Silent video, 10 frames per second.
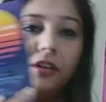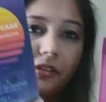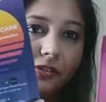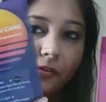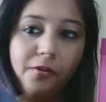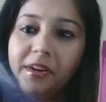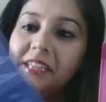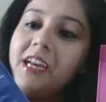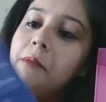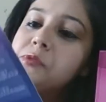So
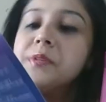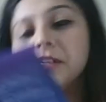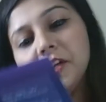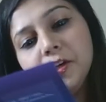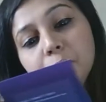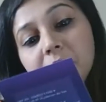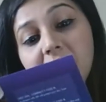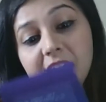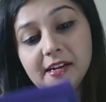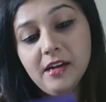it comes with a cue
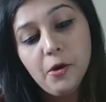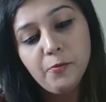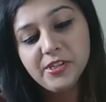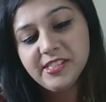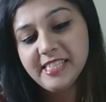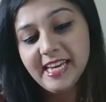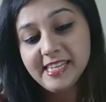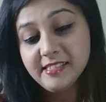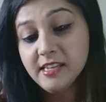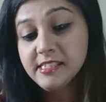card which
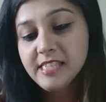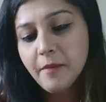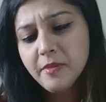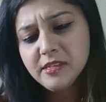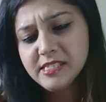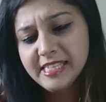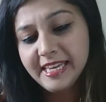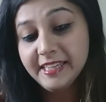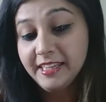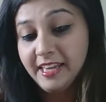says summer
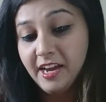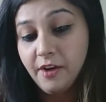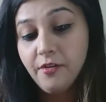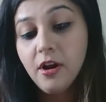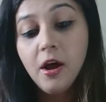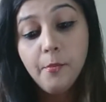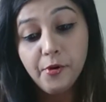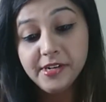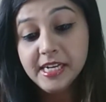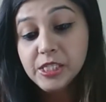skincare
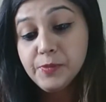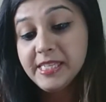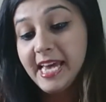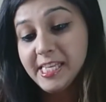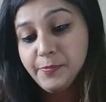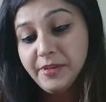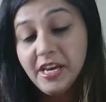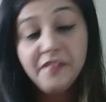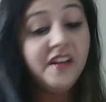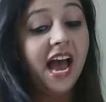products with the
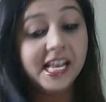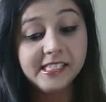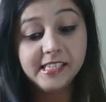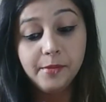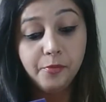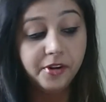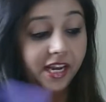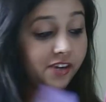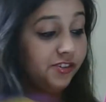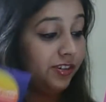SPF and sun
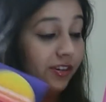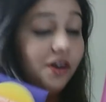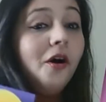protection.